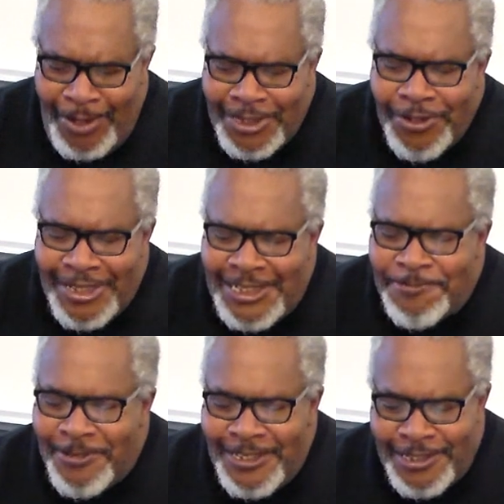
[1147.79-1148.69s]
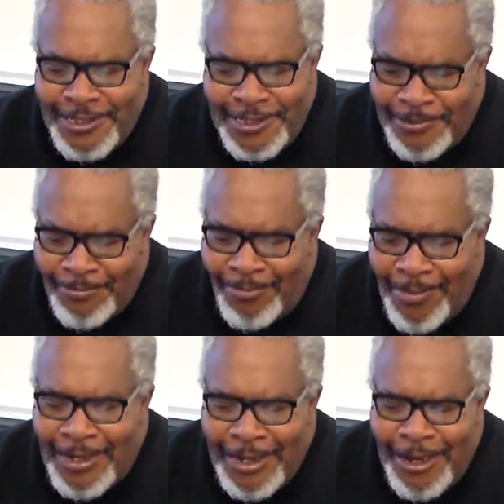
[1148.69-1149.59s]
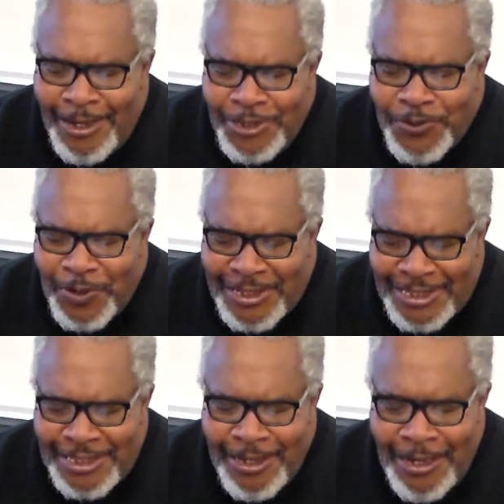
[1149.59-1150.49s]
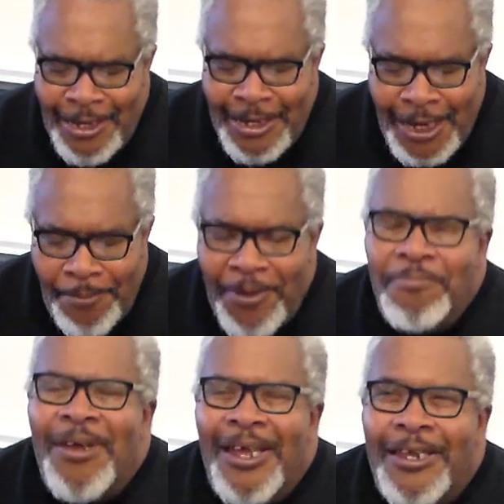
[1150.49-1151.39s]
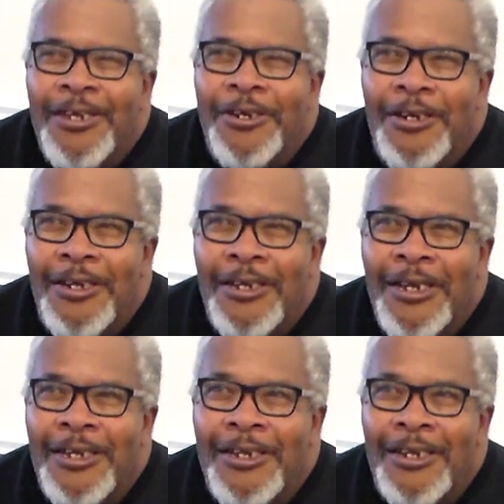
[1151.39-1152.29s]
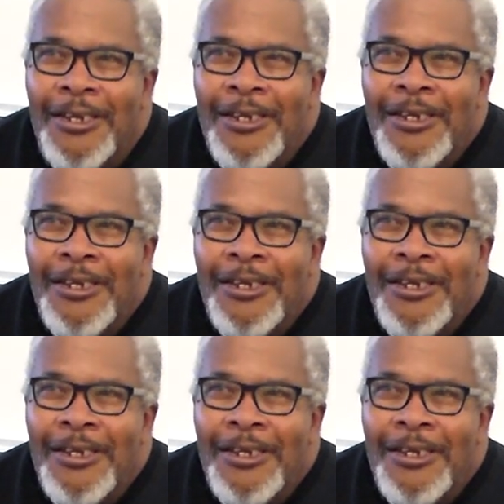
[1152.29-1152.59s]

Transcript: So these pieces address coming back here, and